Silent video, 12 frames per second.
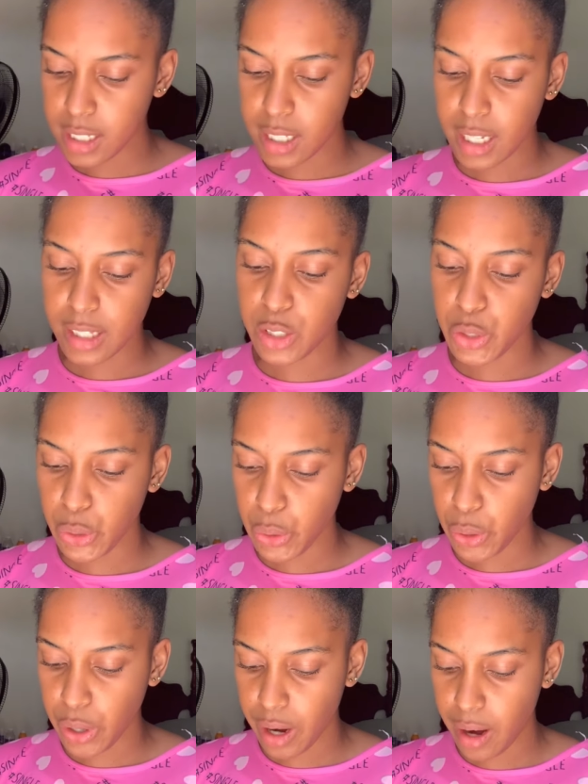is a
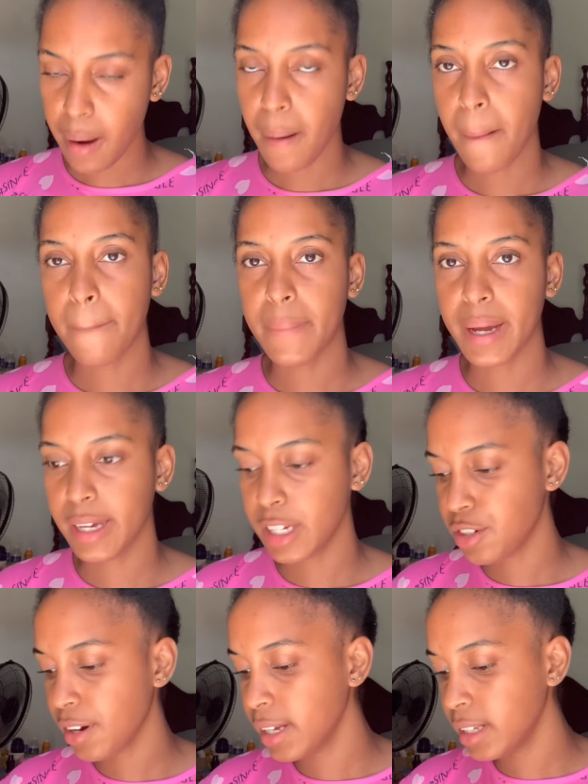Dior
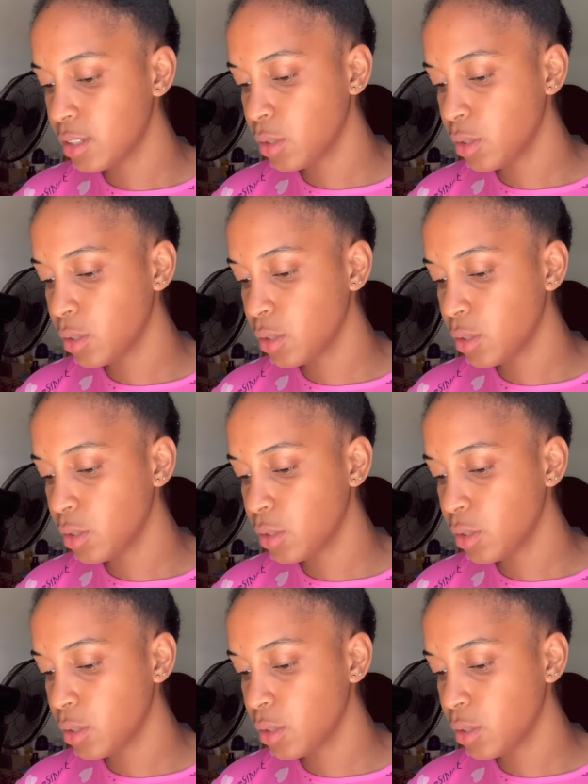package, right?